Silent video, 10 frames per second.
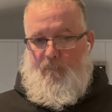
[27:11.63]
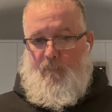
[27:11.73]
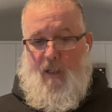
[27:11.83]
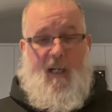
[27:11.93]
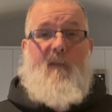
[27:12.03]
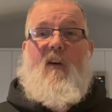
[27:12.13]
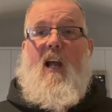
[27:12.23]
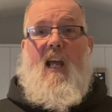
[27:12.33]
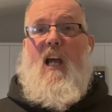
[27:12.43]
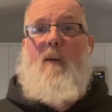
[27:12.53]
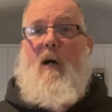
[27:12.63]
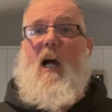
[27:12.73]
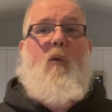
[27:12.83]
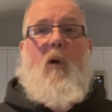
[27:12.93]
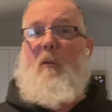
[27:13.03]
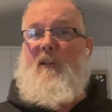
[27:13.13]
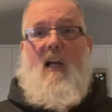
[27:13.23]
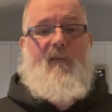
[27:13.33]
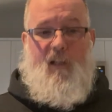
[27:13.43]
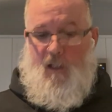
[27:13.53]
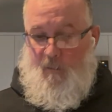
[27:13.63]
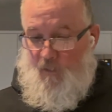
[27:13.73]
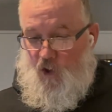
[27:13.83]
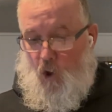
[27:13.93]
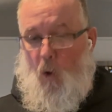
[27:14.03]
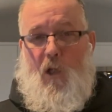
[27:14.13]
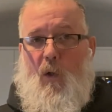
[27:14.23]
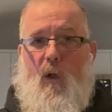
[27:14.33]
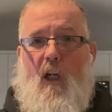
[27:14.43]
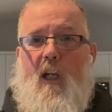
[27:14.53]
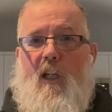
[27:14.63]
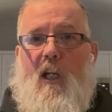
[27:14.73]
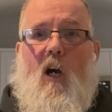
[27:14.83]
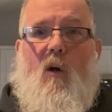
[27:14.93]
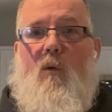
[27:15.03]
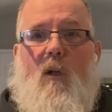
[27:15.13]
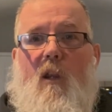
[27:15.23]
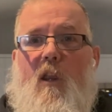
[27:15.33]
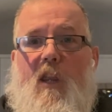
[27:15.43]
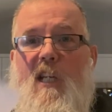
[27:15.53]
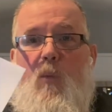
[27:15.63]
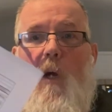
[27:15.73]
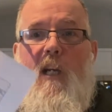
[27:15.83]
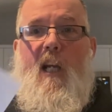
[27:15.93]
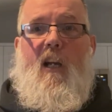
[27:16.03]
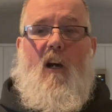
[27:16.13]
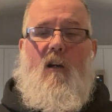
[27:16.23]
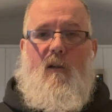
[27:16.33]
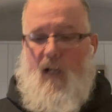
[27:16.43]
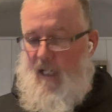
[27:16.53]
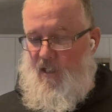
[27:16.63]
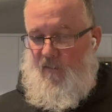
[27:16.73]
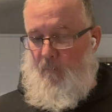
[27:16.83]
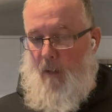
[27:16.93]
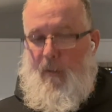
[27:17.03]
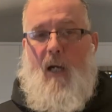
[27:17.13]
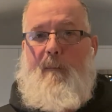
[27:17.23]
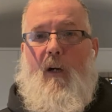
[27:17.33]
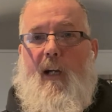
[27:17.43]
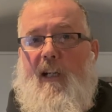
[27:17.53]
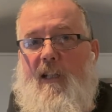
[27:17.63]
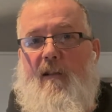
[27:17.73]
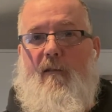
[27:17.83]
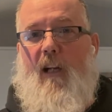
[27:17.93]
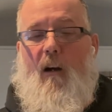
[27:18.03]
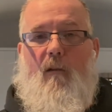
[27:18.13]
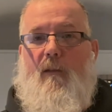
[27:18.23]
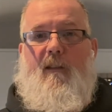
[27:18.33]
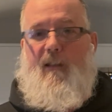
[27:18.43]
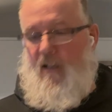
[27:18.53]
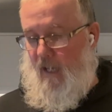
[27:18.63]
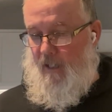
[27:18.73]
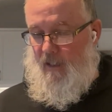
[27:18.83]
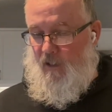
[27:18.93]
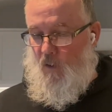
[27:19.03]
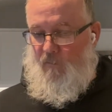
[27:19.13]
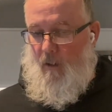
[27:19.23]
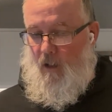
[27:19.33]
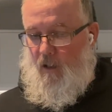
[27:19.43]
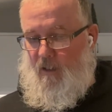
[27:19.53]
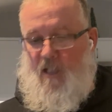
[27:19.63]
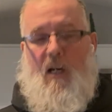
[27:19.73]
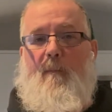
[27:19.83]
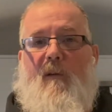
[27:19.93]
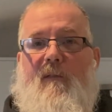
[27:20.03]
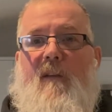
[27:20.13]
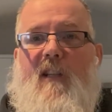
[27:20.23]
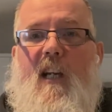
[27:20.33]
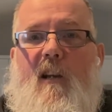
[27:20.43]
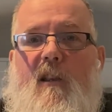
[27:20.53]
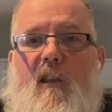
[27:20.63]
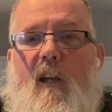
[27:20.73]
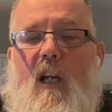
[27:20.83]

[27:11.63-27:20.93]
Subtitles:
But if I am, I will definitely show you, this one here as of my pay period, ending December 15th,